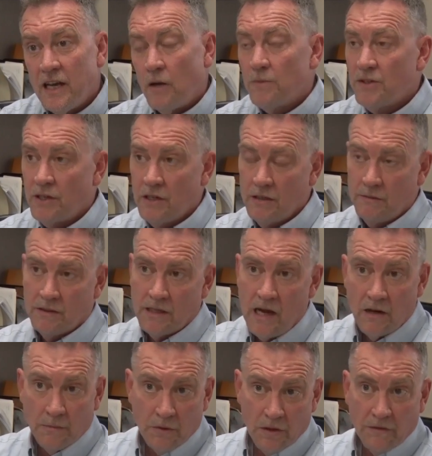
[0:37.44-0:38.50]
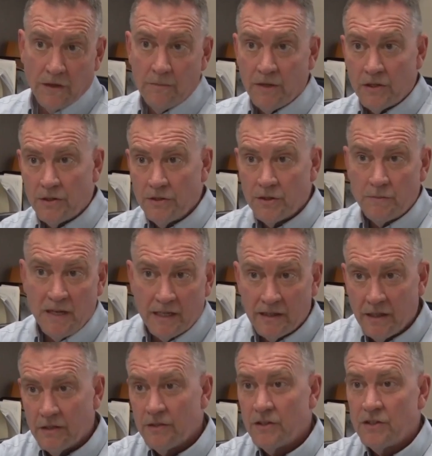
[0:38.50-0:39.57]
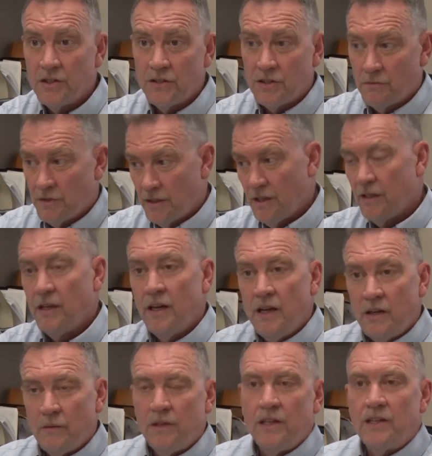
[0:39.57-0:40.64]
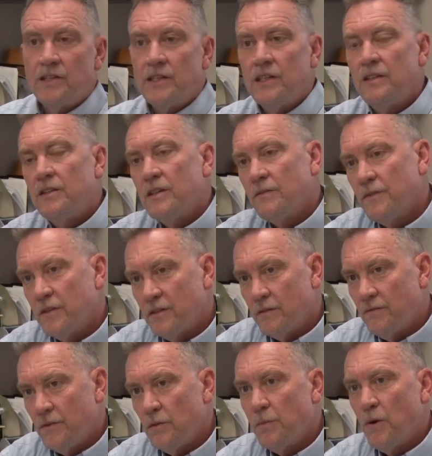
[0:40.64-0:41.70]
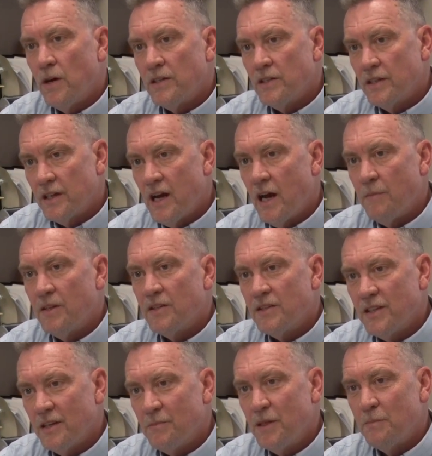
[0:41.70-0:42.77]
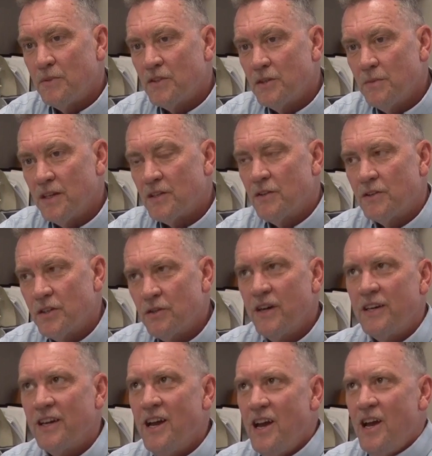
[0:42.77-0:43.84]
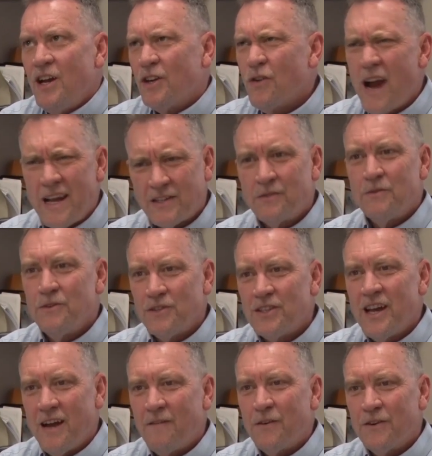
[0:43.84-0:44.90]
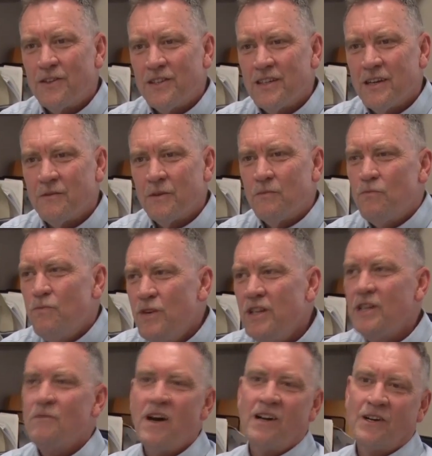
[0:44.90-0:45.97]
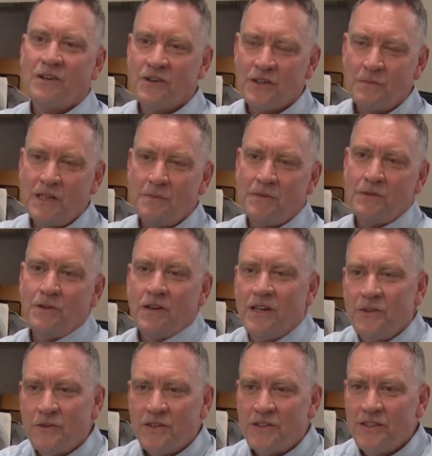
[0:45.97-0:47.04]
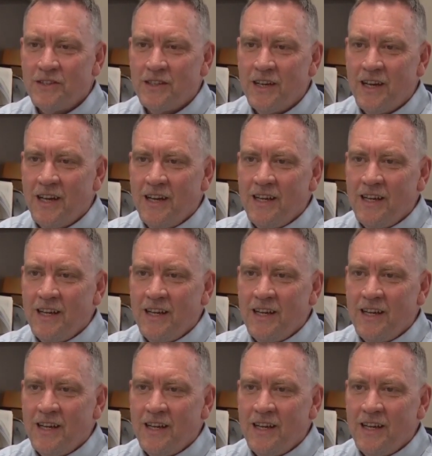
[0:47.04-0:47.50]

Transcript: It helps uh, the County Board of Commissioners make their decision when they when they see the different viewpoints and comments that people submit. So it's a great grassroots effort that we really want to encourage people who are interested.